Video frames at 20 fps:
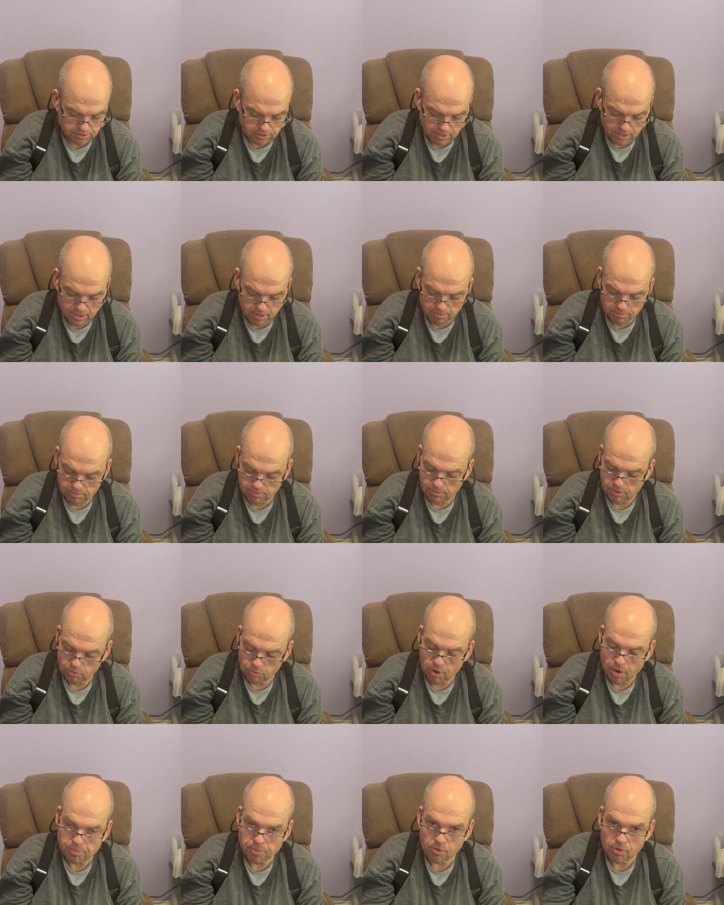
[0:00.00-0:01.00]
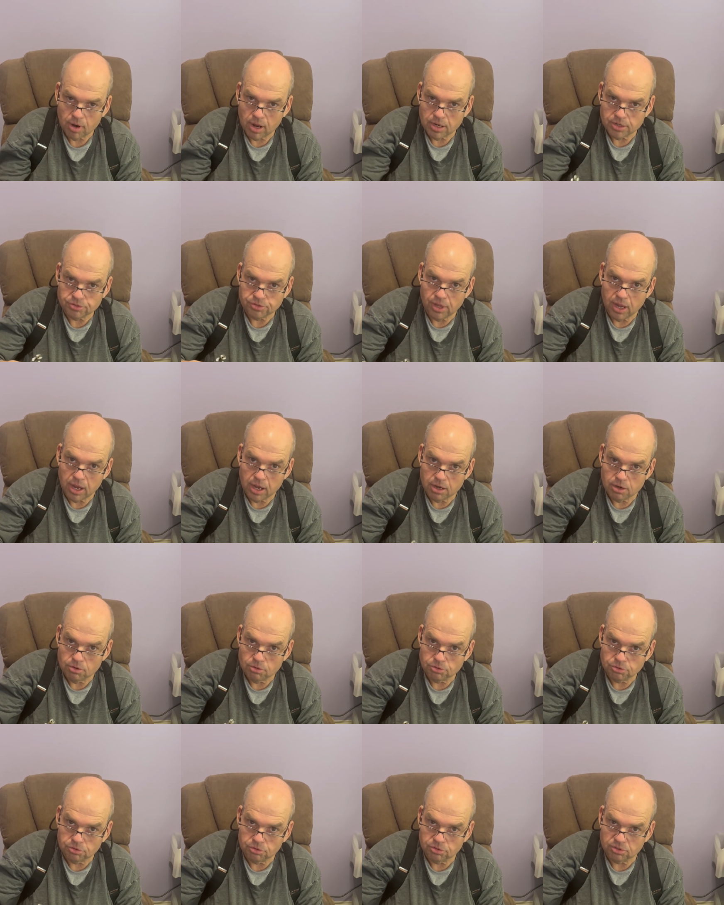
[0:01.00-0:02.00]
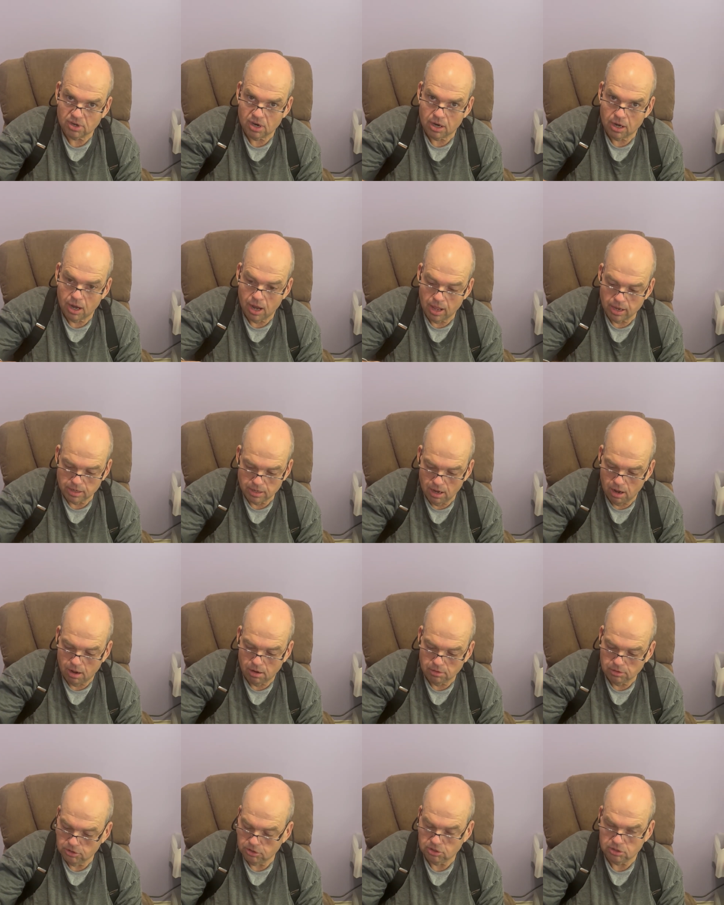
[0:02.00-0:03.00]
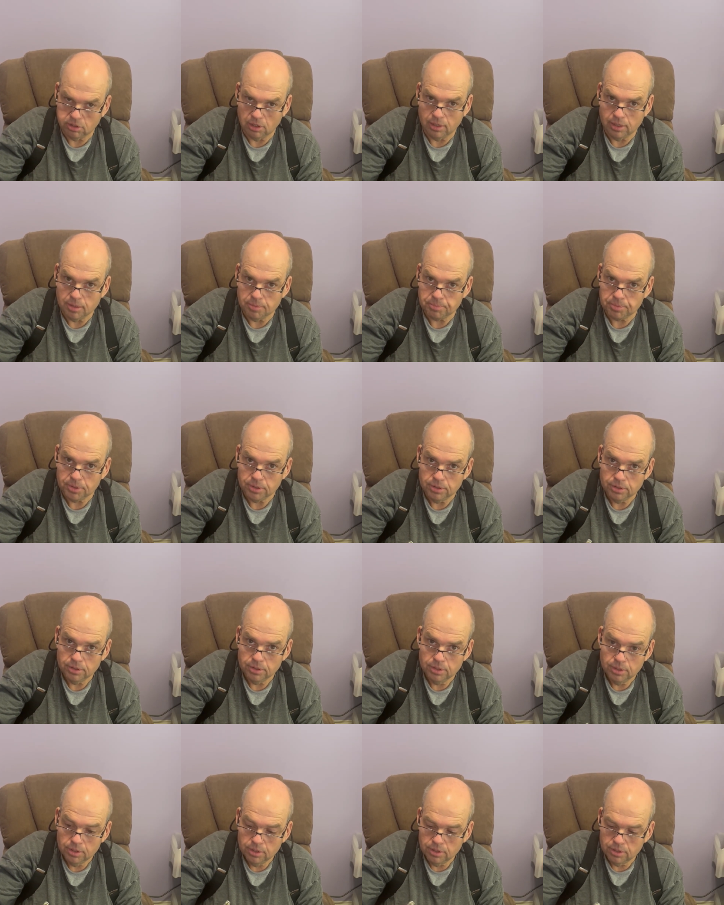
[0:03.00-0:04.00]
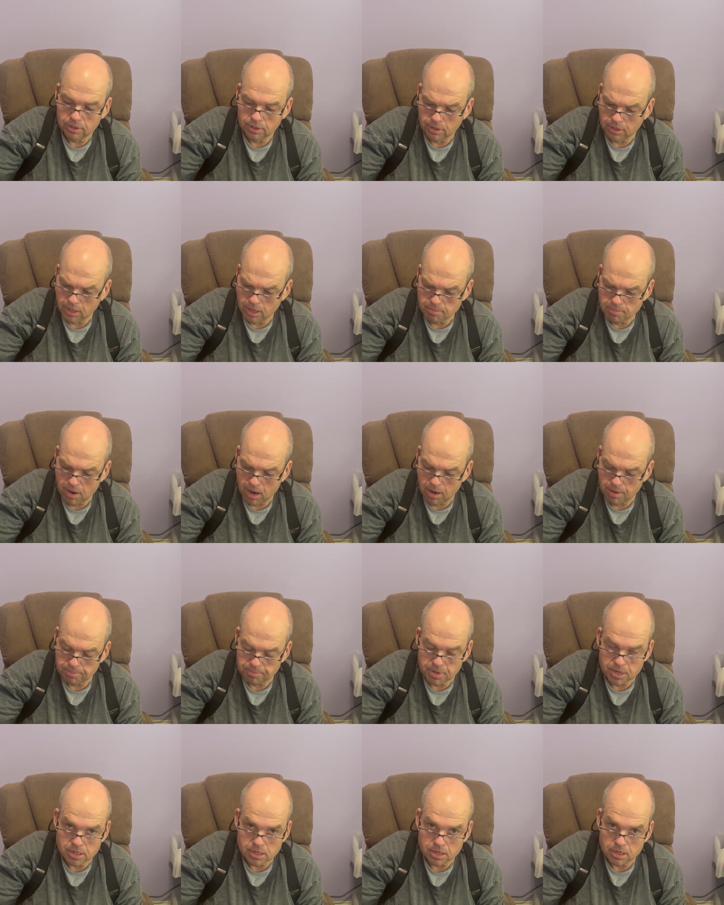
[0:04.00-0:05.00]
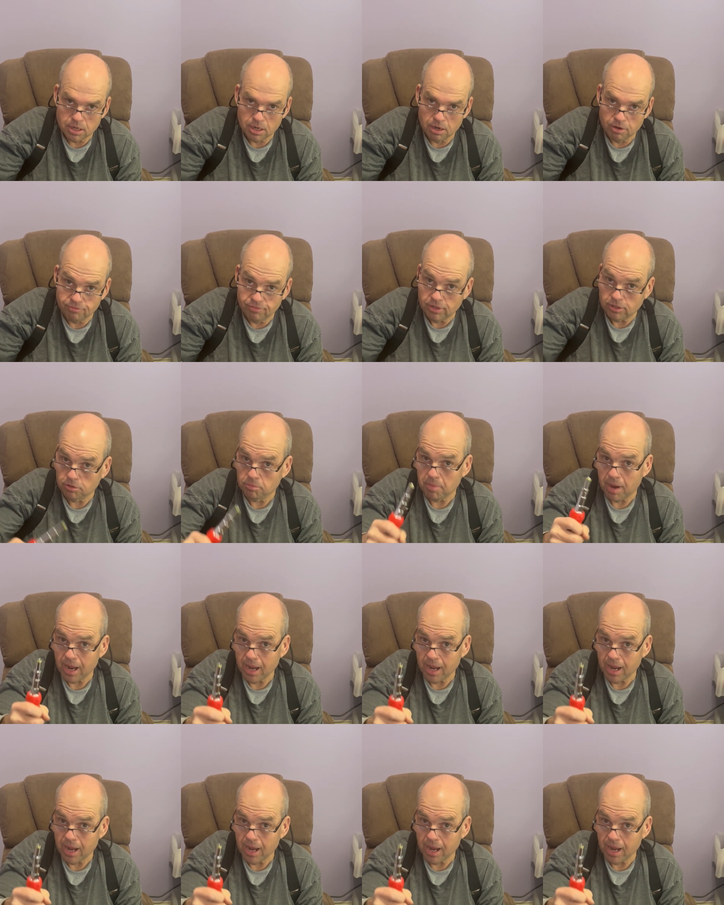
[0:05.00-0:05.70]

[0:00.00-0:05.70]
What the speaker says: a rubberized handle, so it's kind of like non-slip, in my opinion. It fits in my